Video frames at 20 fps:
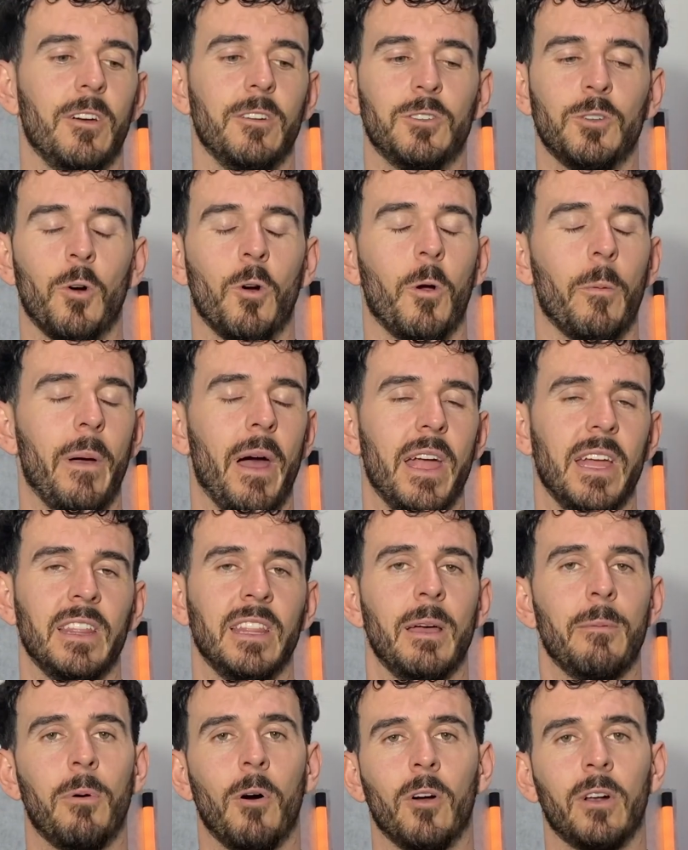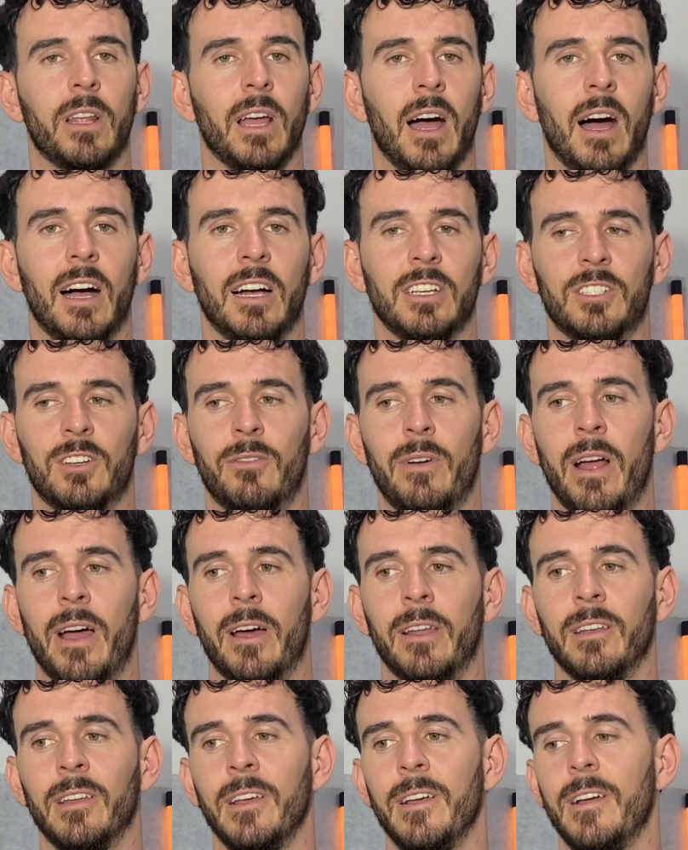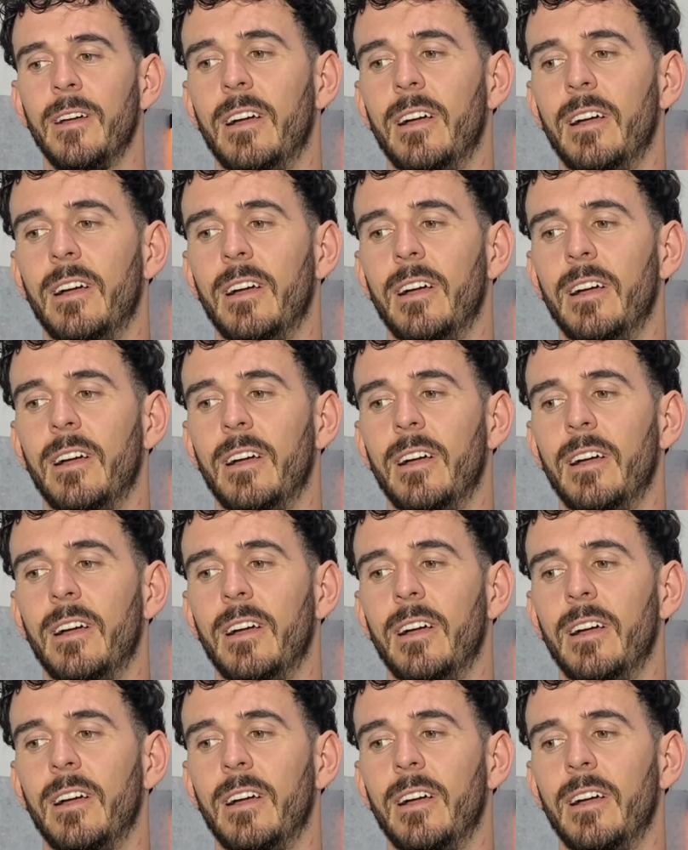talk about in their podcasts around